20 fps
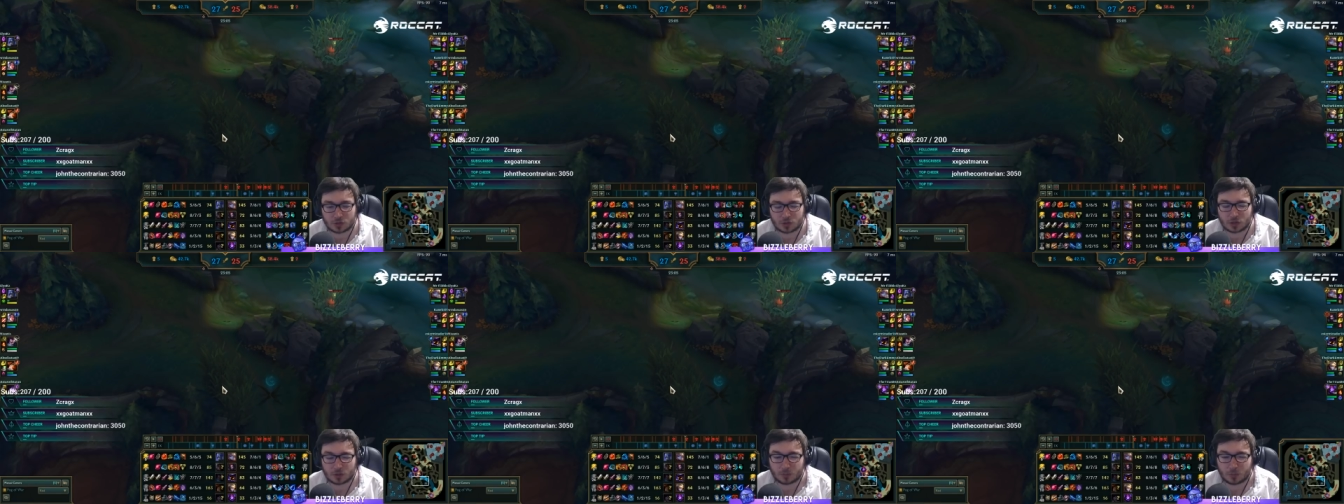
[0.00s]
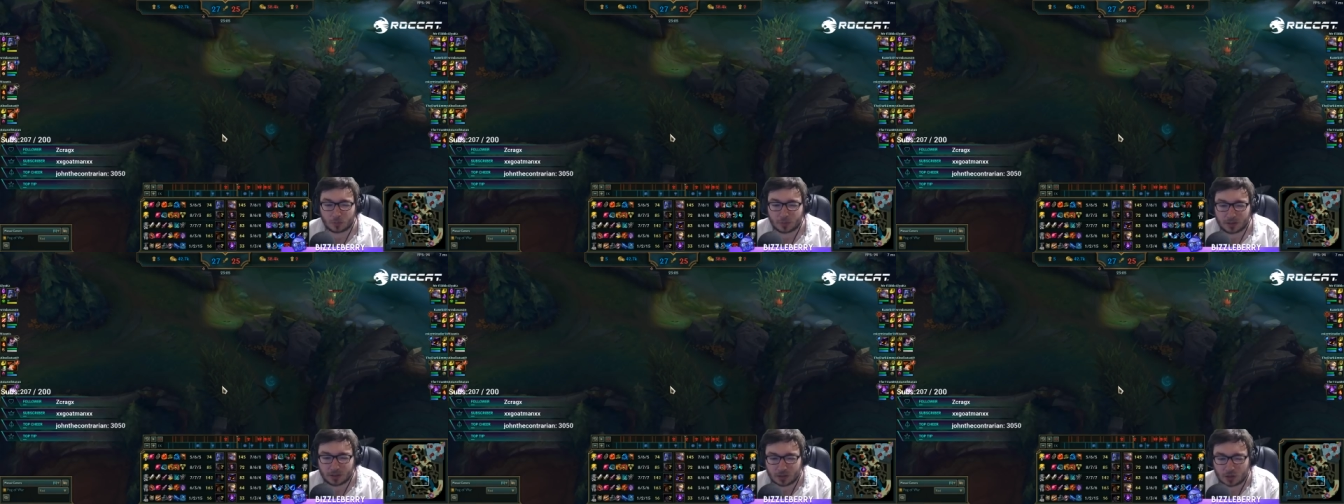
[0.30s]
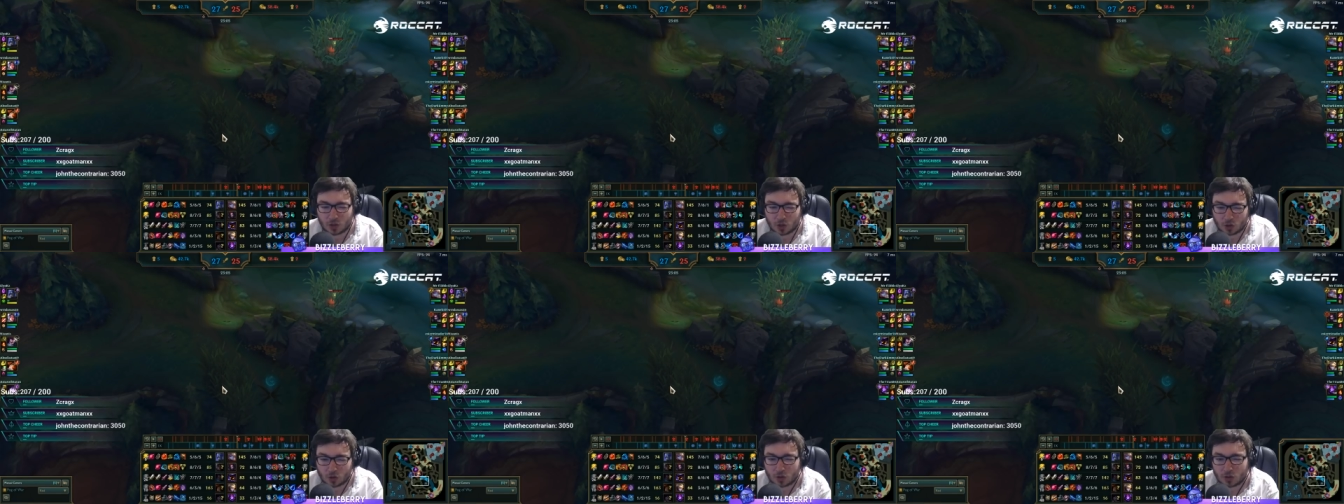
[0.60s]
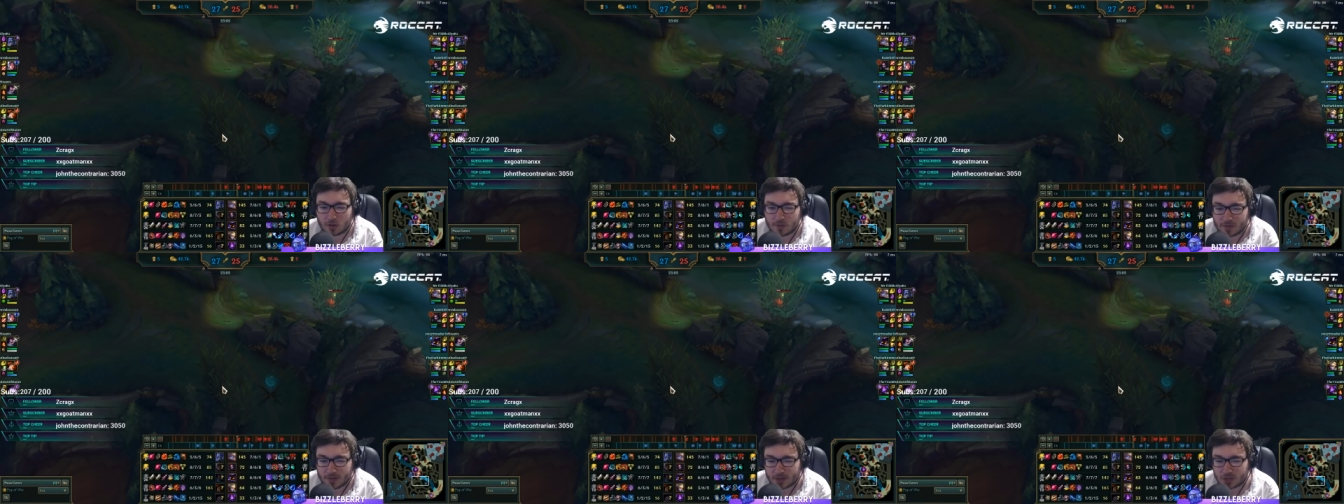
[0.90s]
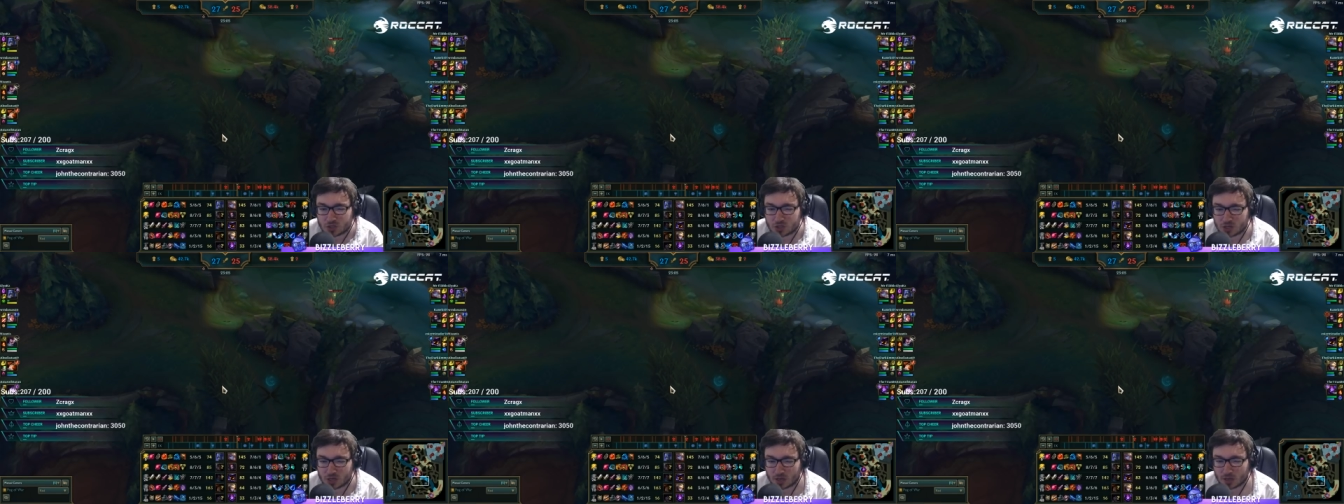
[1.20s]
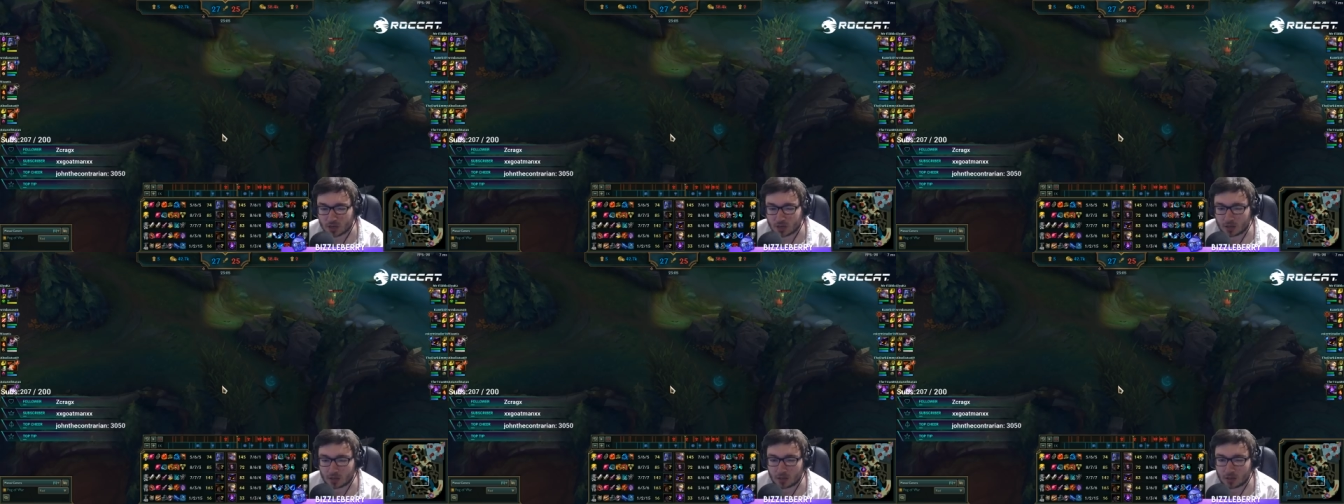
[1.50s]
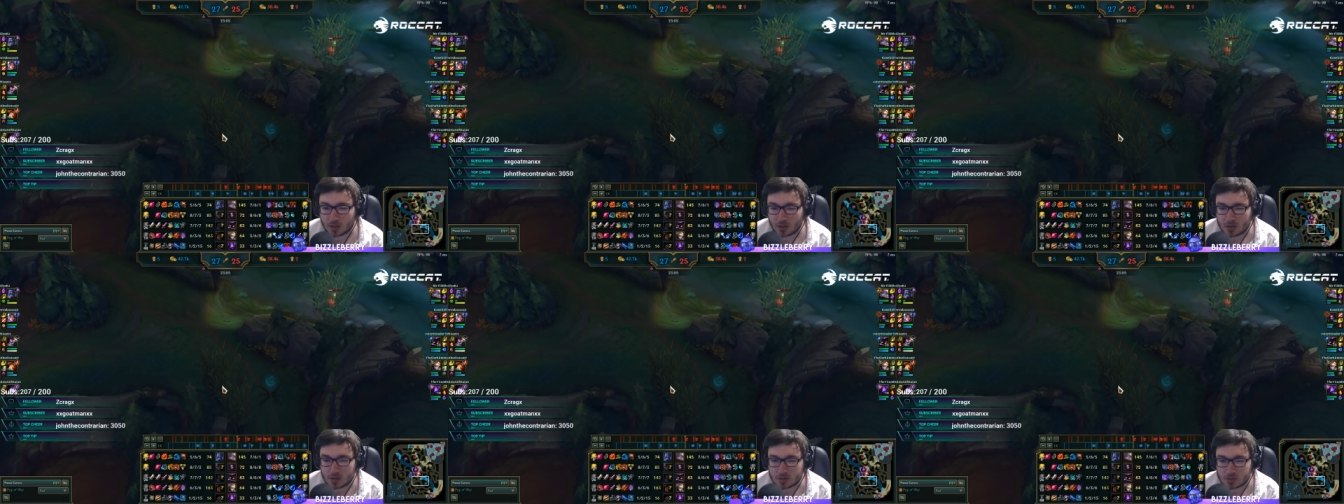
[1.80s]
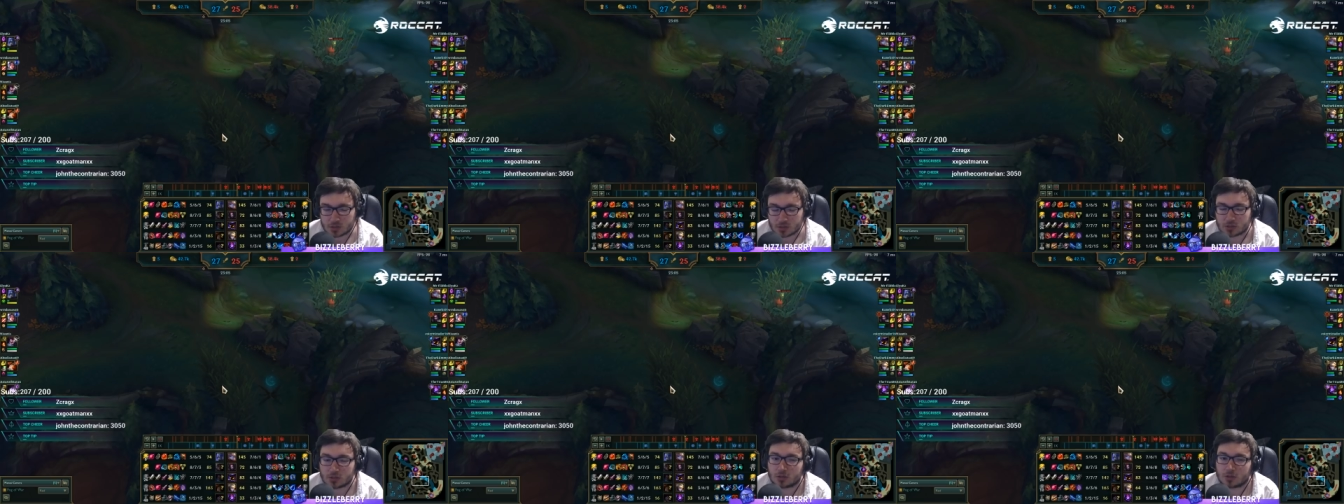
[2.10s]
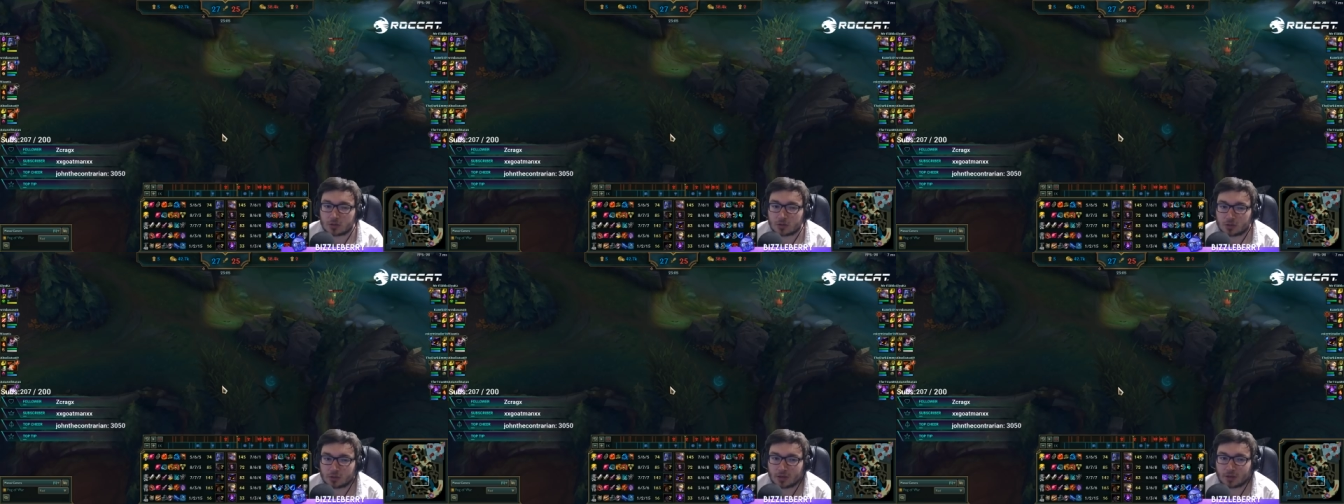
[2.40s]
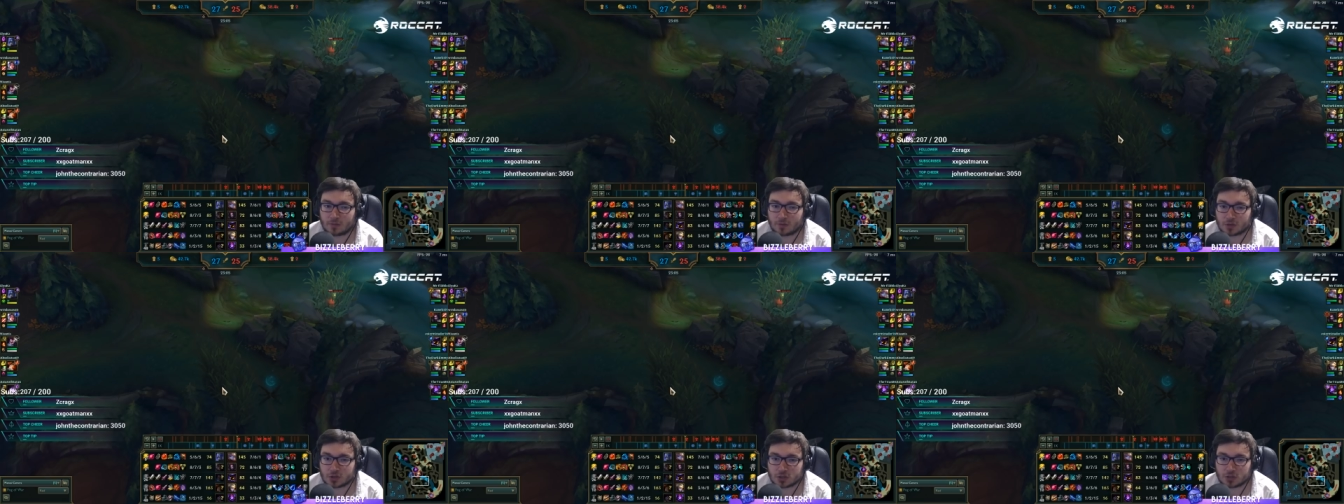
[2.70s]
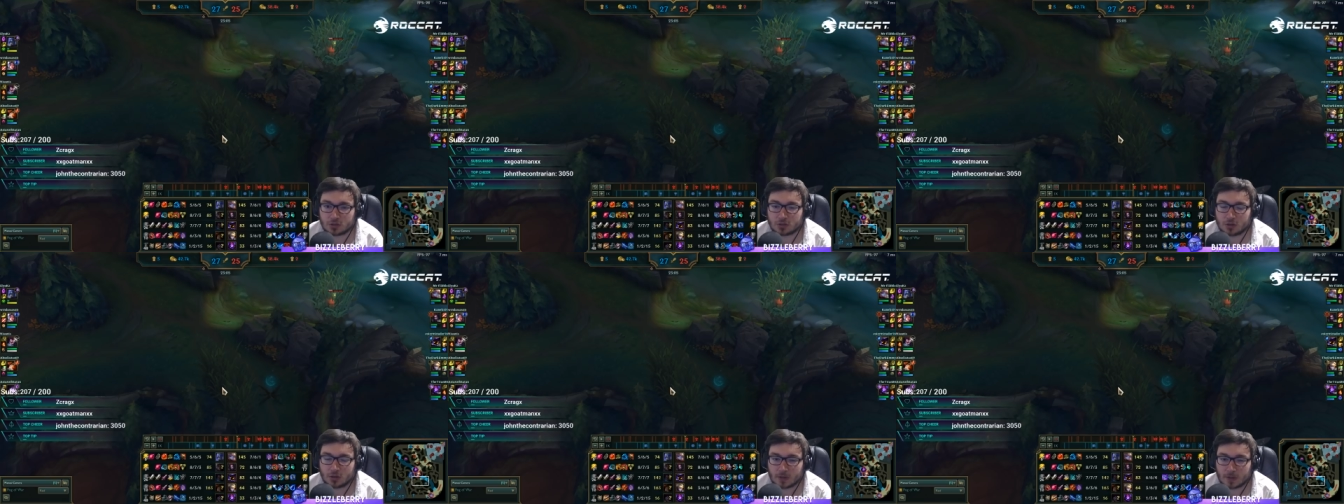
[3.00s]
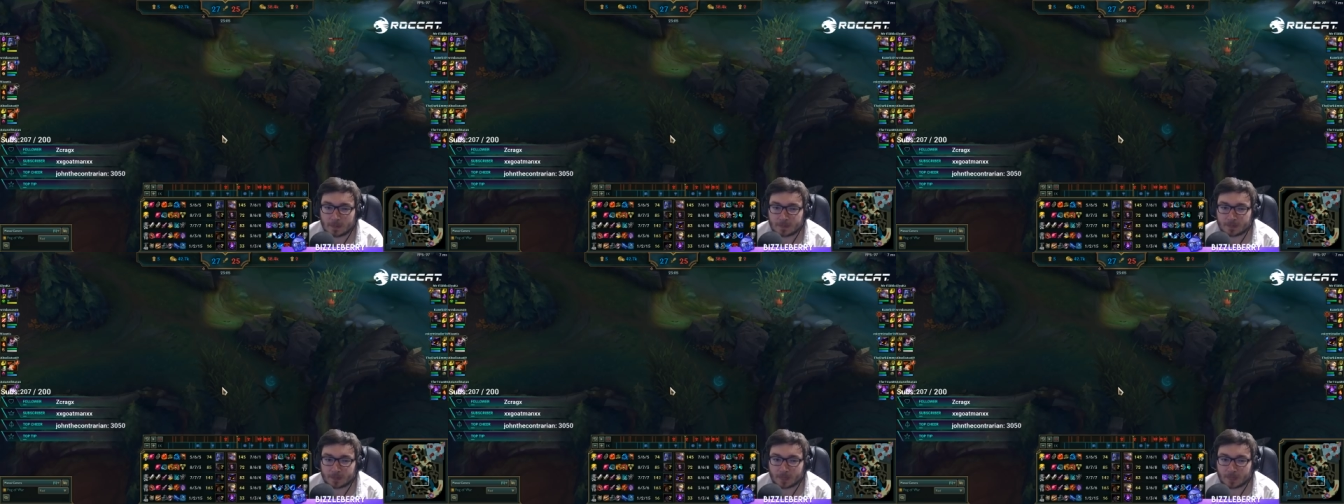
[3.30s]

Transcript: You could probably Q face check it to get vision,